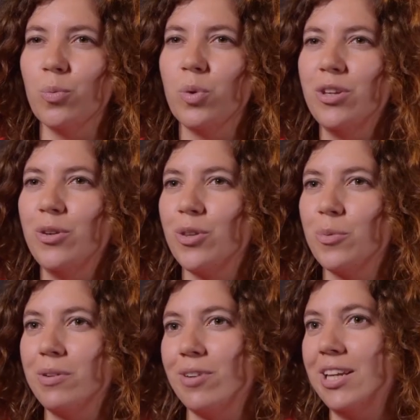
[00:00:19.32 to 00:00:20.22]
We knew that we
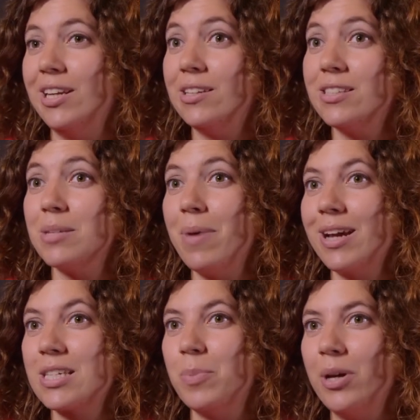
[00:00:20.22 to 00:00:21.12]
really needed some
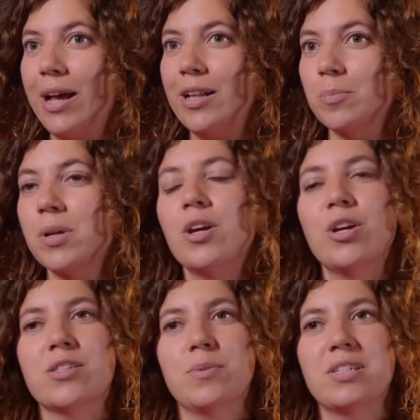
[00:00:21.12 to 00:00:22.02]
expert help,
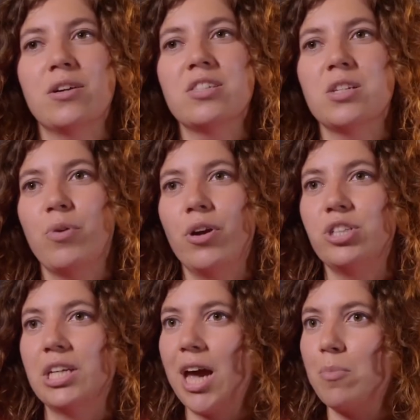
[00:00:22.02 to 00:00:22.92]
so we started approaching
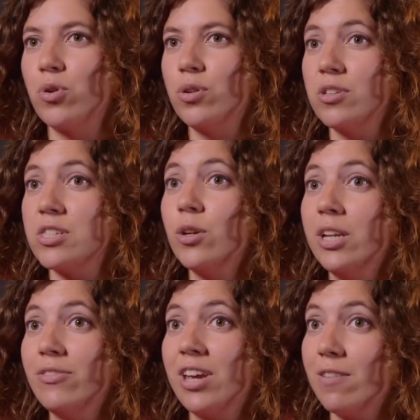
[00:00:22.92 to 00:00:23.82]
Cameroonians who live
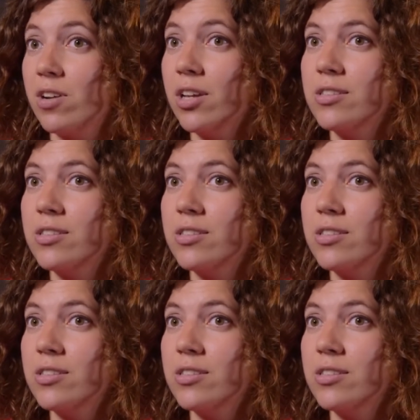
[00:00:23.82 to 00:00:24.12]
here in